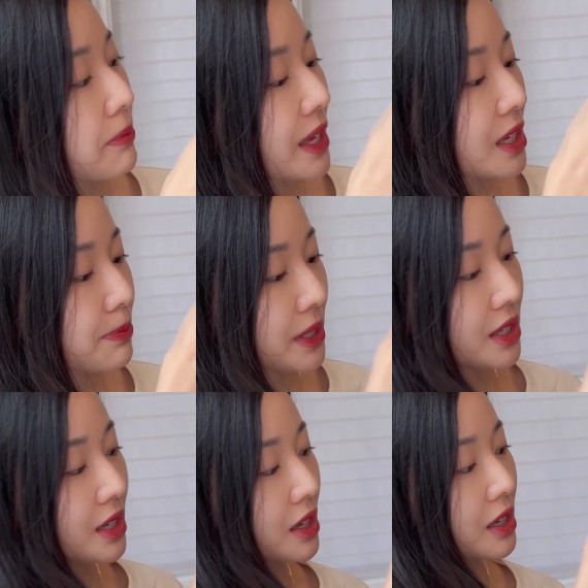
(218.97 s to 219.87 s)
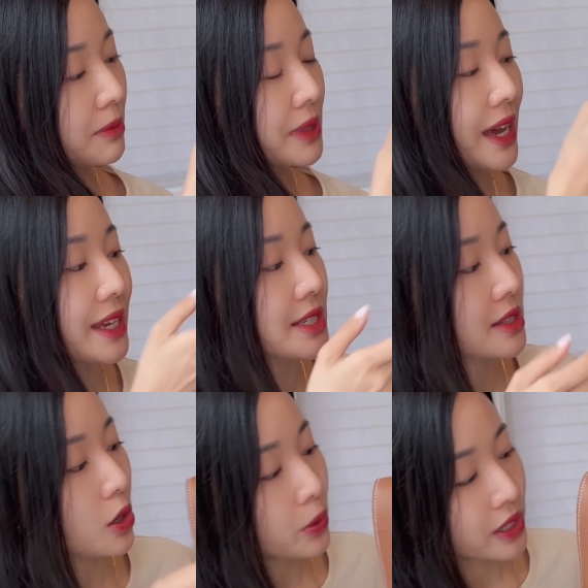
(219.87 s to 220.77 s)
may be that
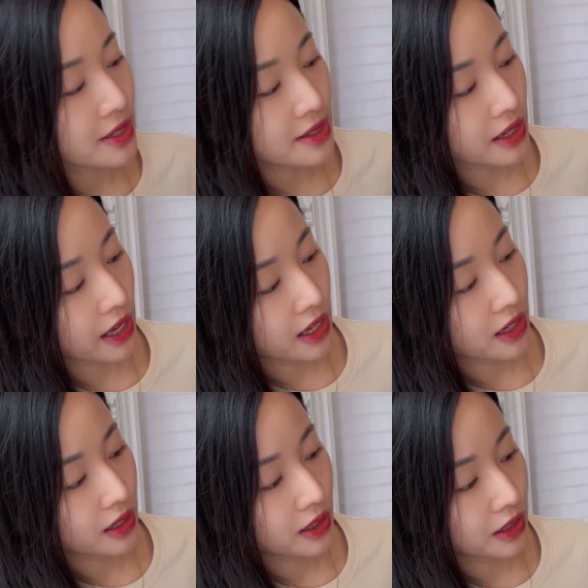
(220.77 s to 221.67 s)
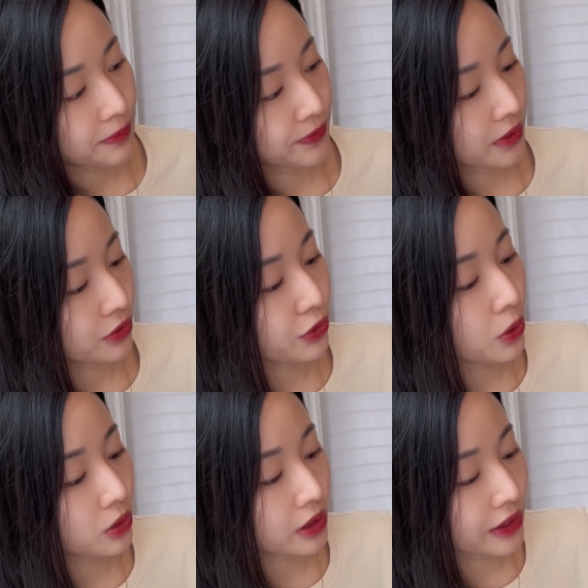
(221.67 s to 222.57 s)
though it is a um,
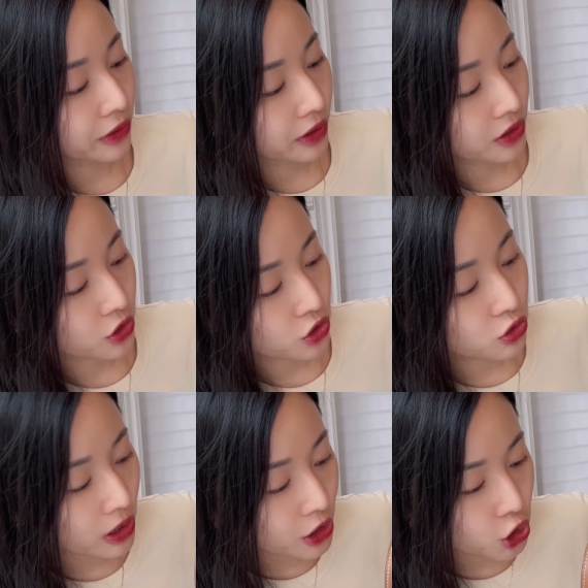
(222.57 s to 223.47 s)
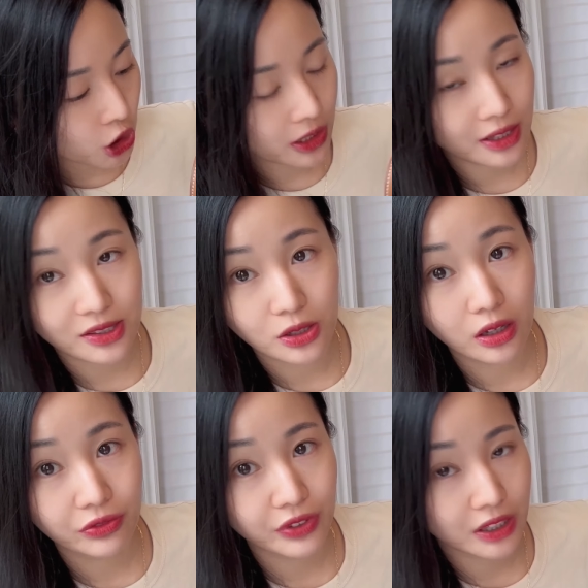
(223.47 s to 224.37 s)
full leather construction, it's
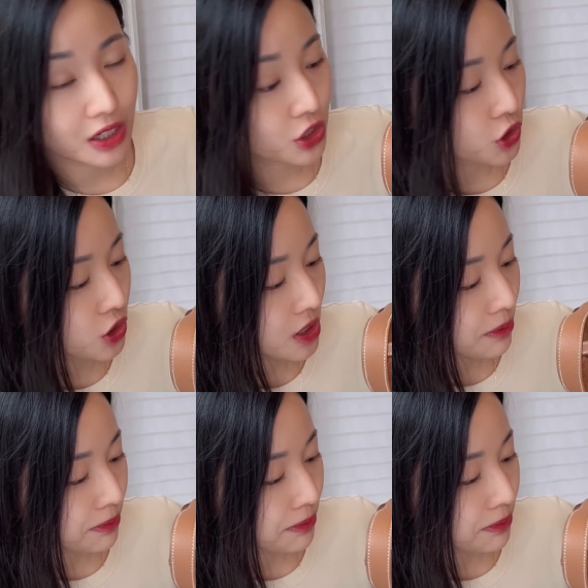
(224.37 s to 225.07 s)
not finished,